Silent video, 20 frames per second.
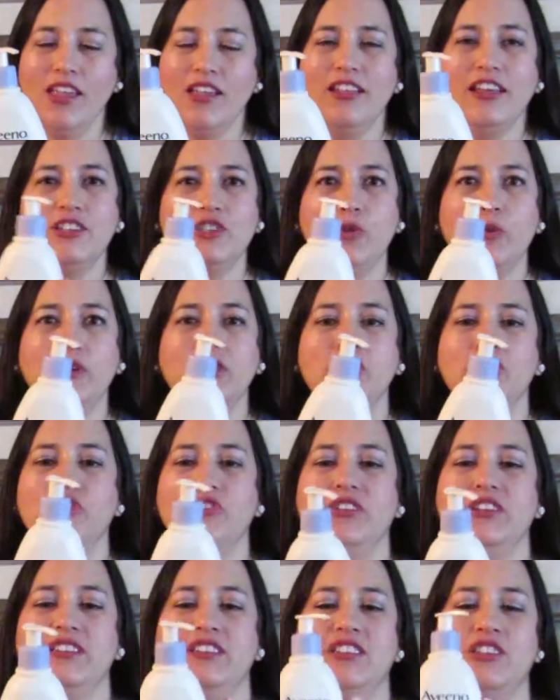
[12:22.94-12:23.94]
like
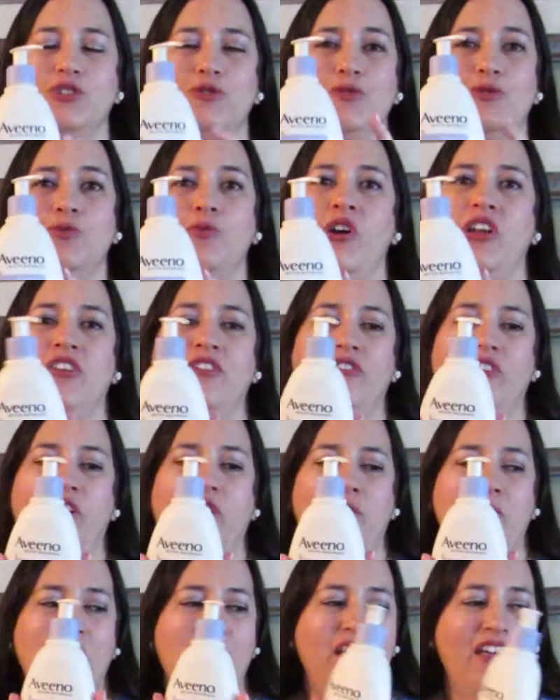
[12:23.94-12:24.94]
toiletries, and this was one of
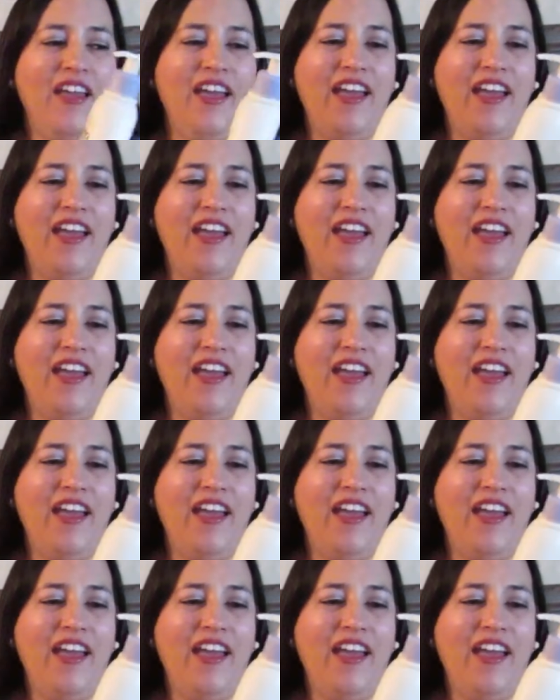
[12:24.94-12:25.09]
them.